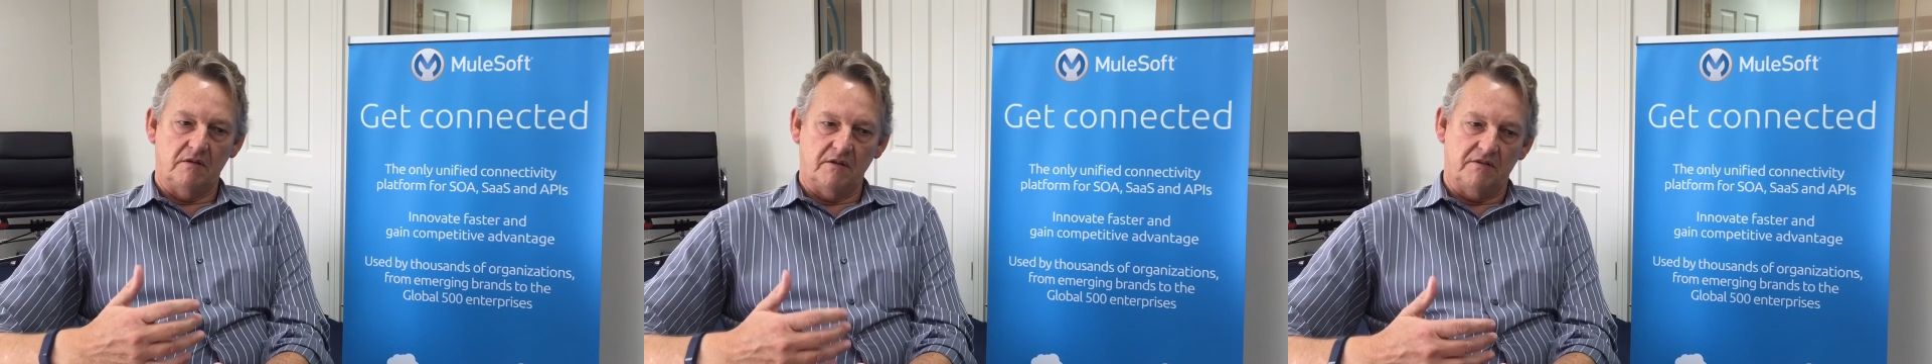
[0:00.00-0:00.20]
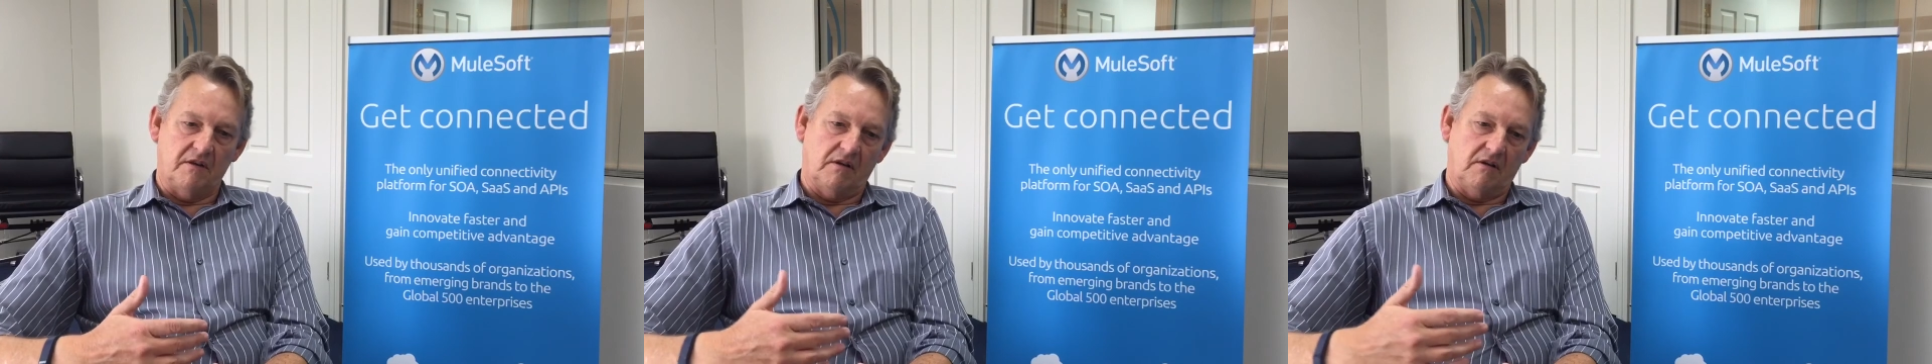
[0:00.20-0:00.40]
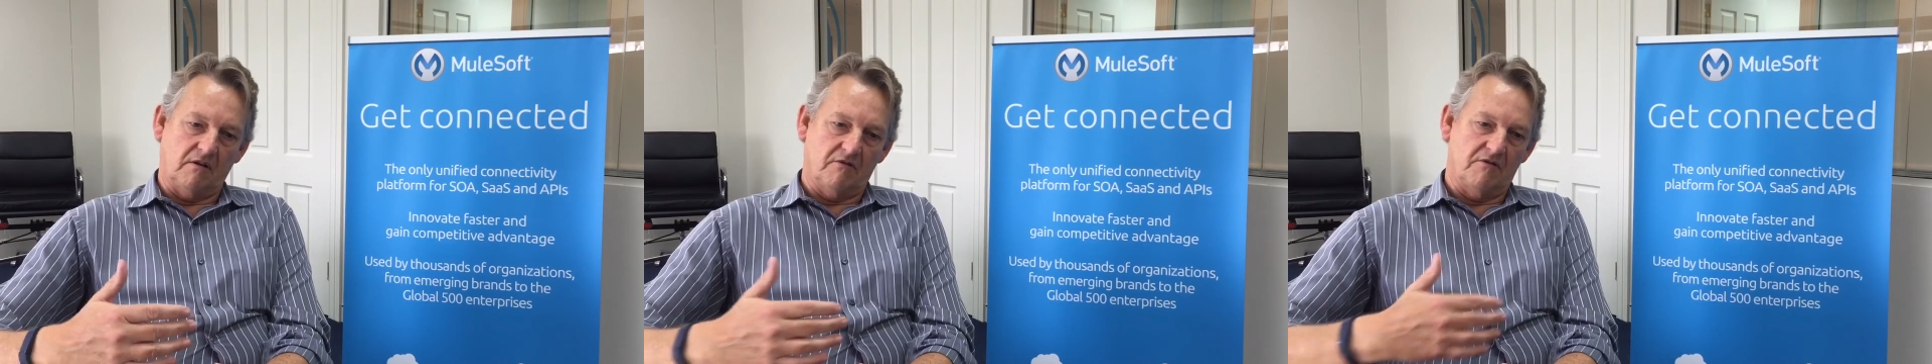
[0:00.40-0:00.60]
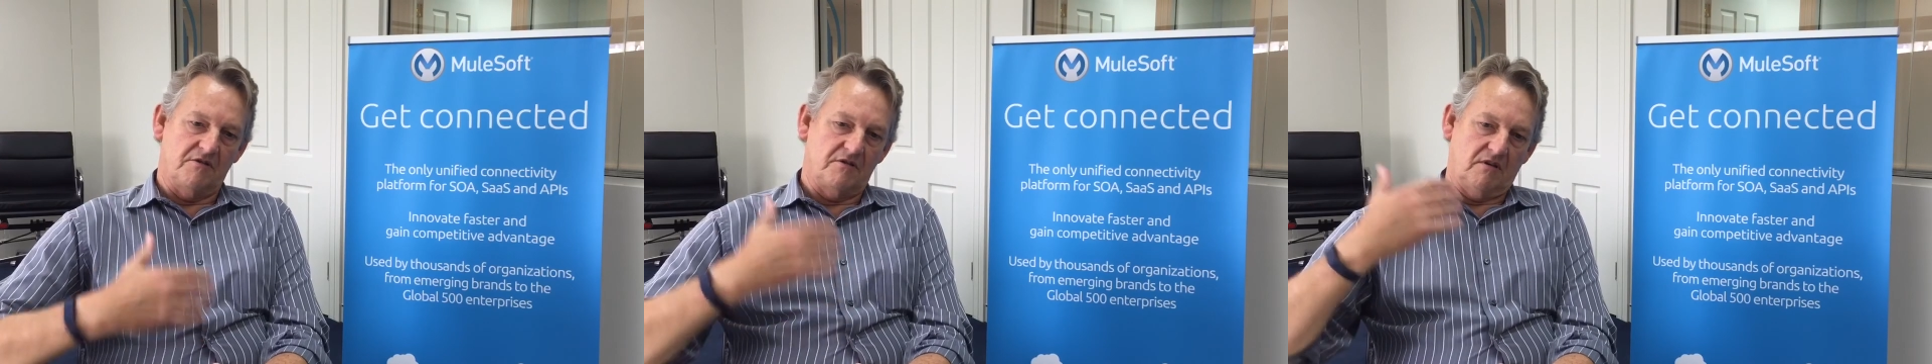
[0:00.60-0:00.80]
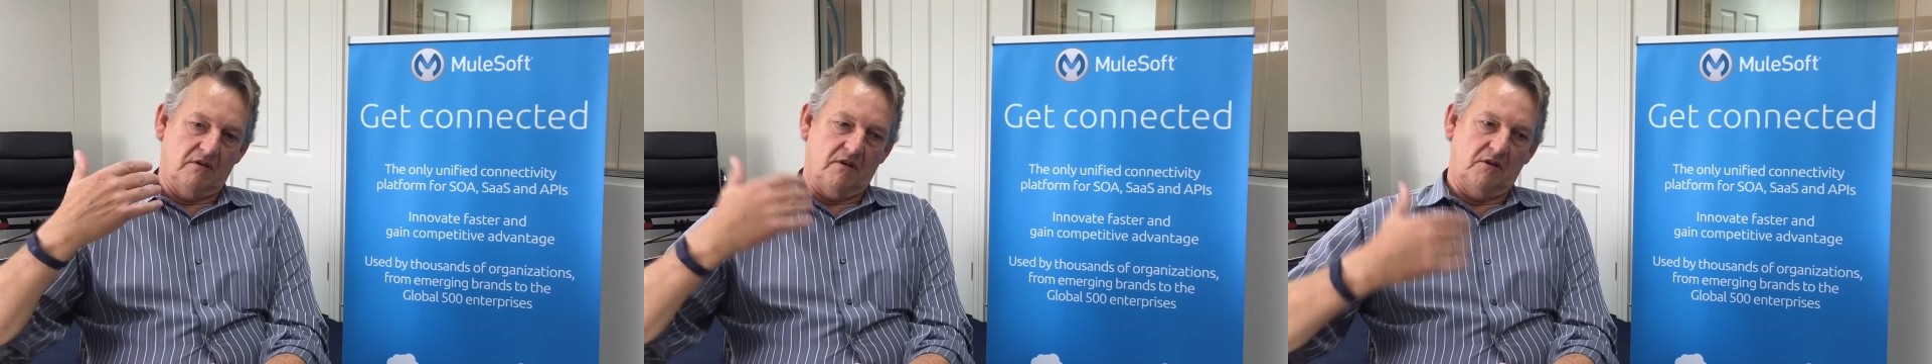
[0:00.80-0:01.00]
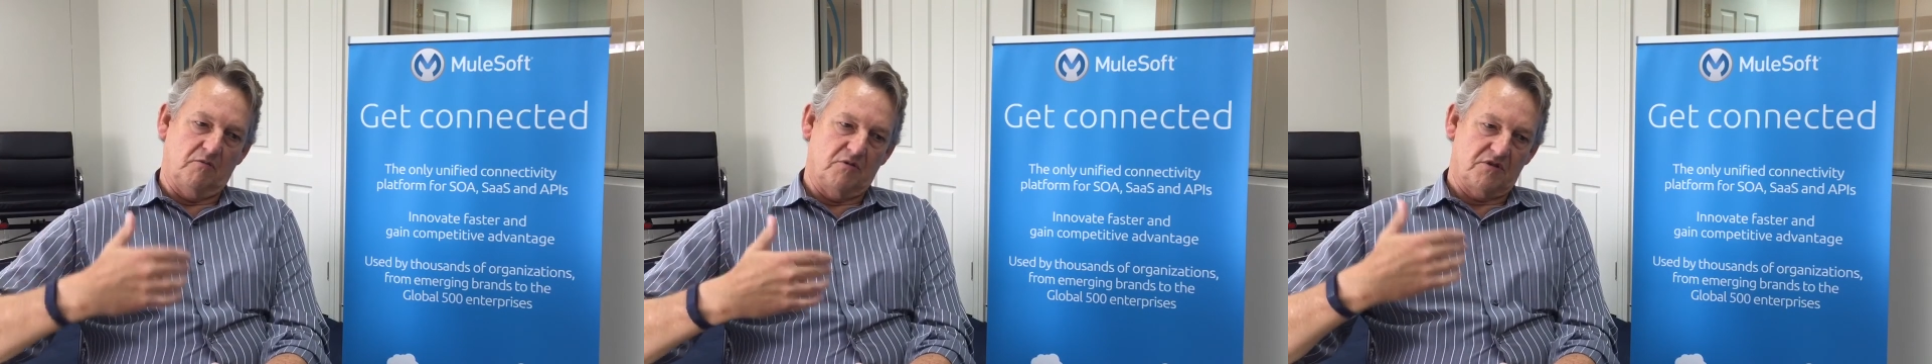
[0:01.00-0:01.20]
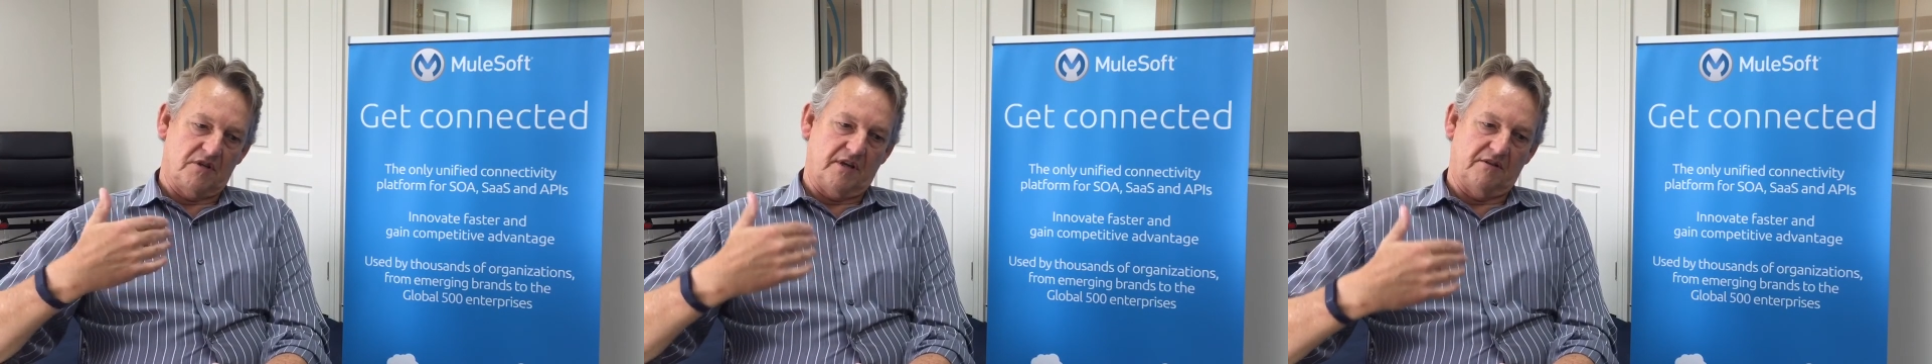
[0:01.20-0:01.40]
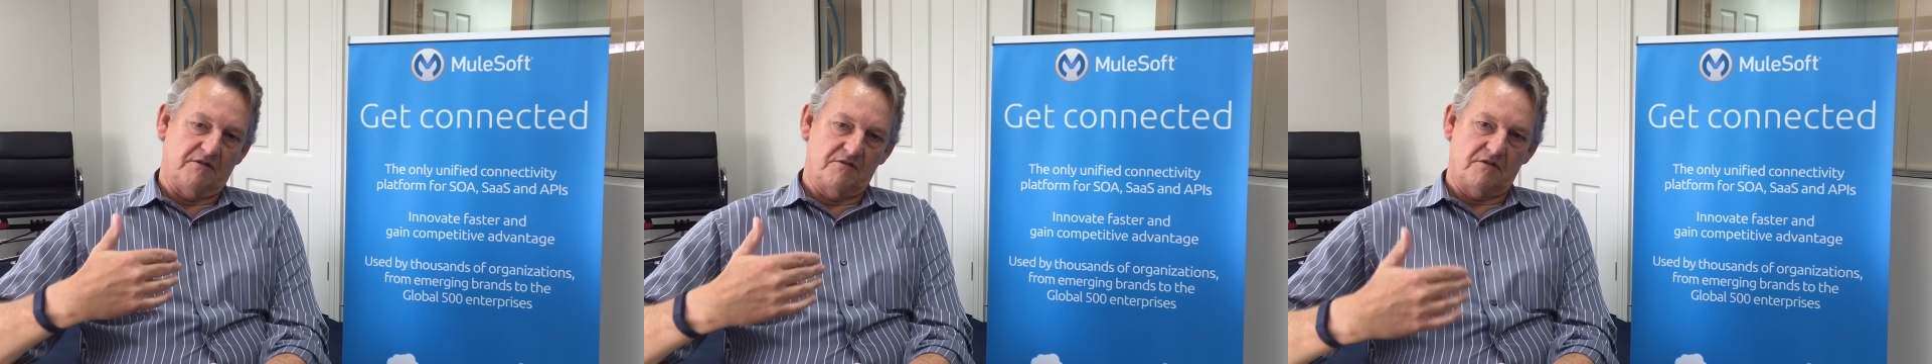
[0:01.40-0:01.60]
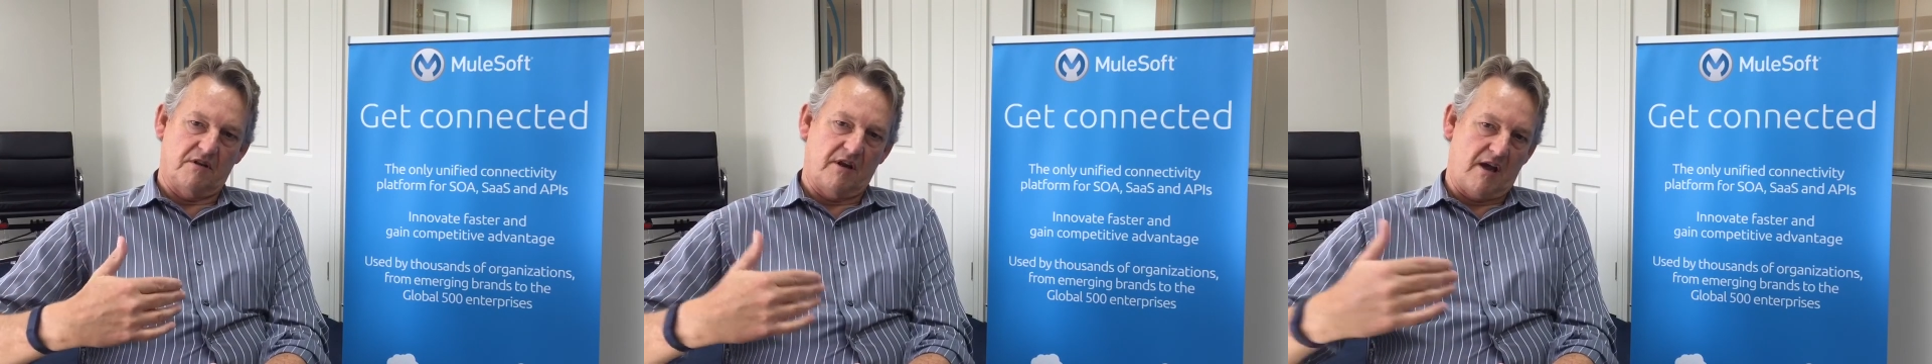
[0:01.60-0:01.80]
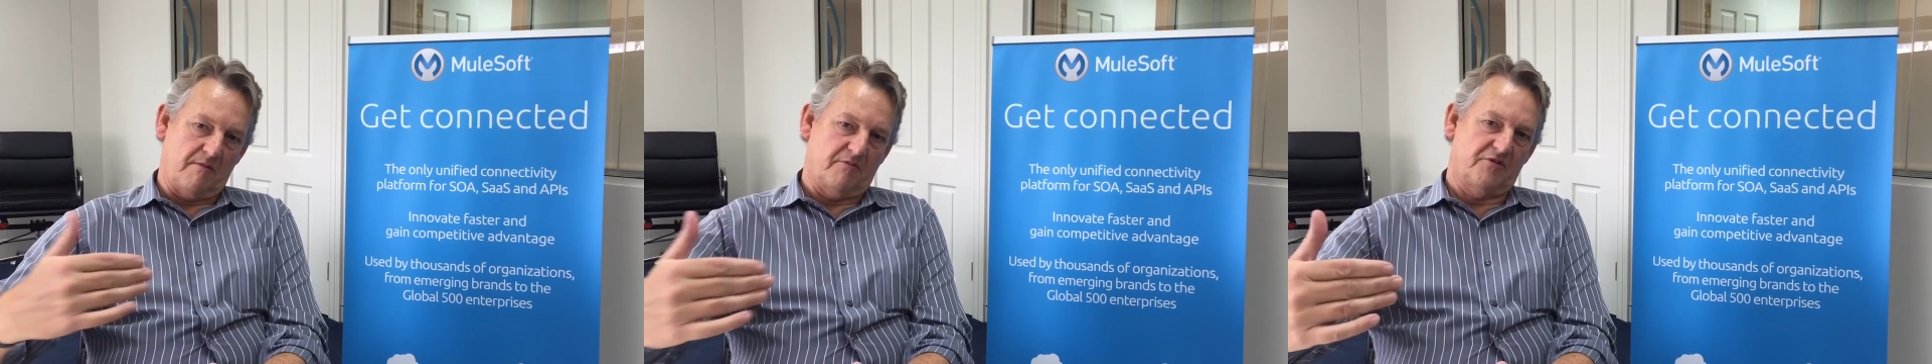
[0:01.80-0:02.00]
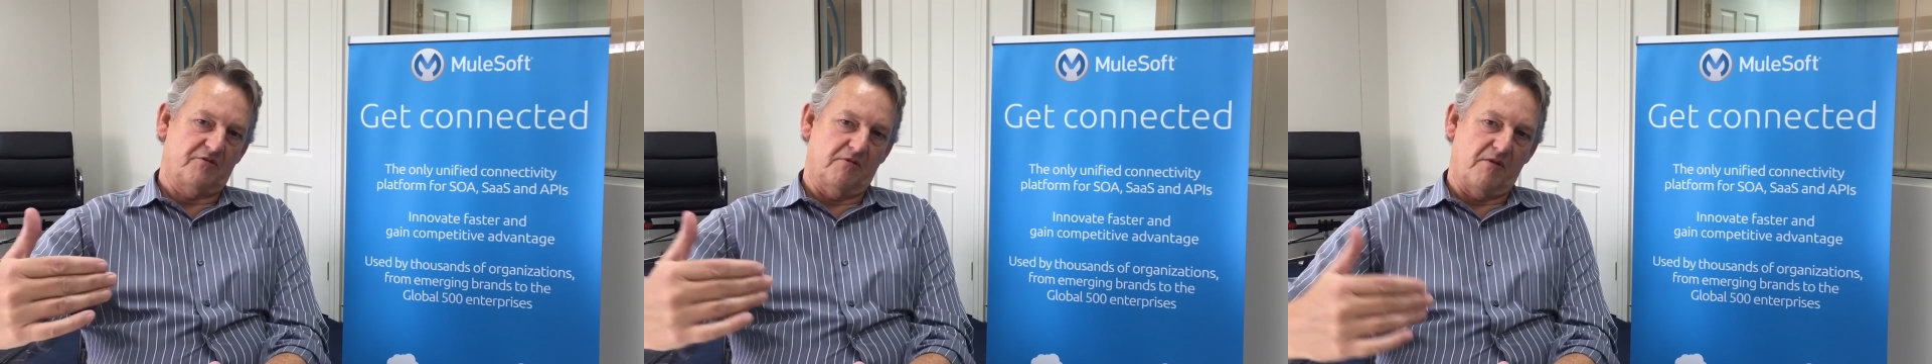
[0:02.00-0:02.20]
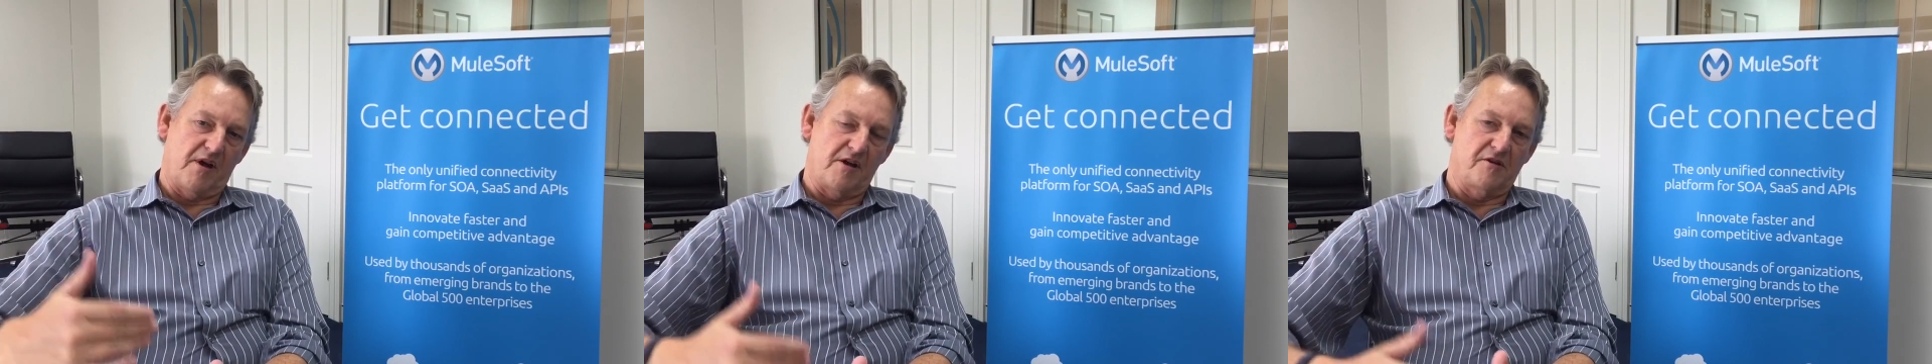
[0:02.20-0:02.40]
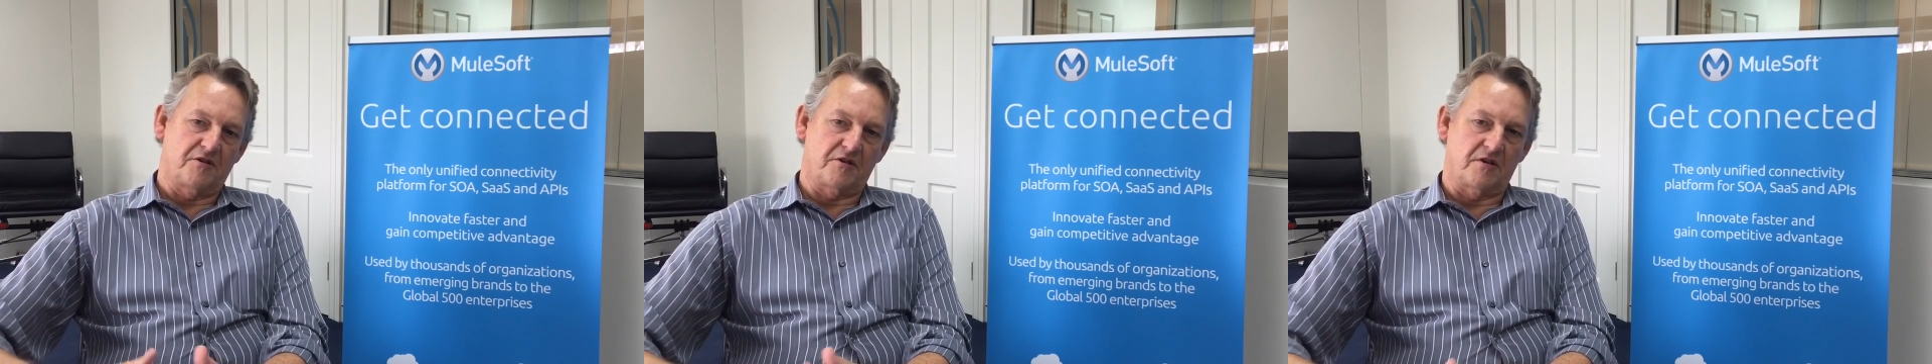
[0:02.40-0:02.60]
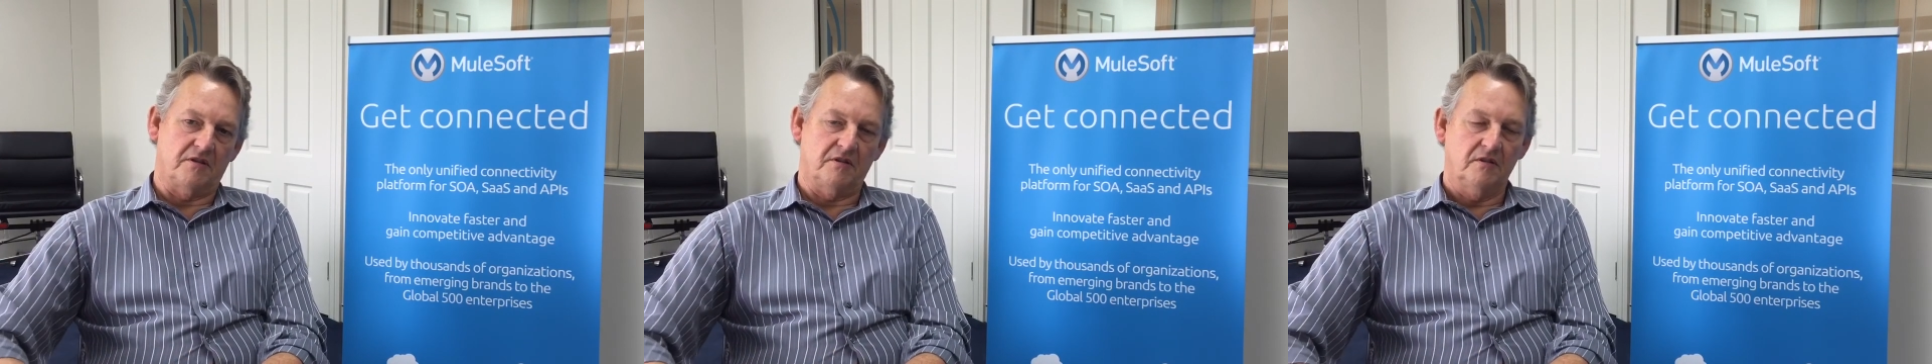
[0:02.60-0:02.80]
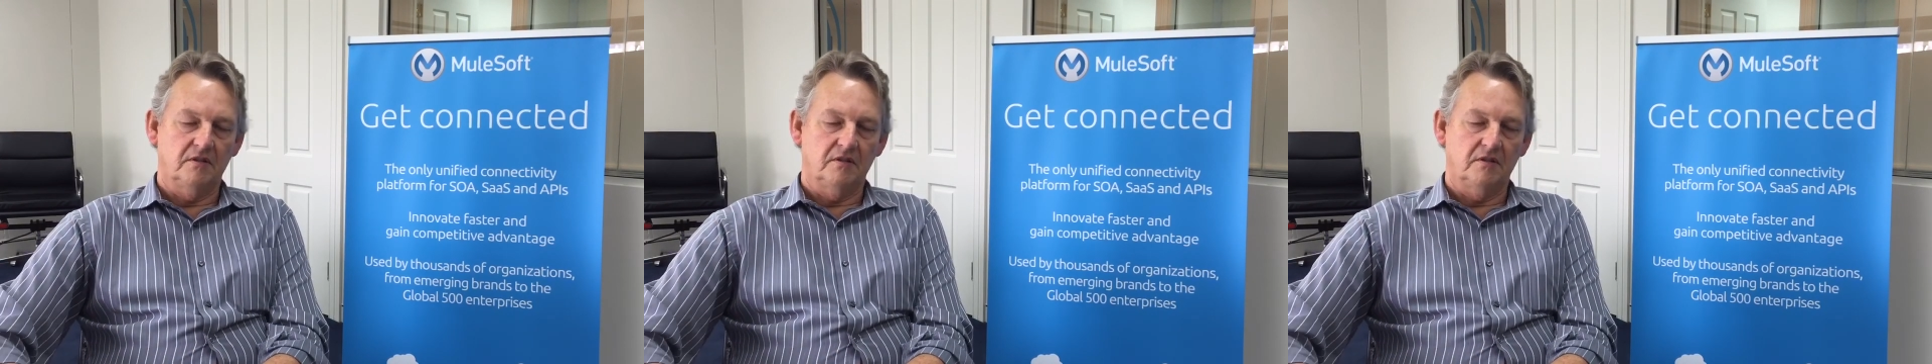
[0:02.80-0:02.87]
I think increasingly we'll start to see up through Asia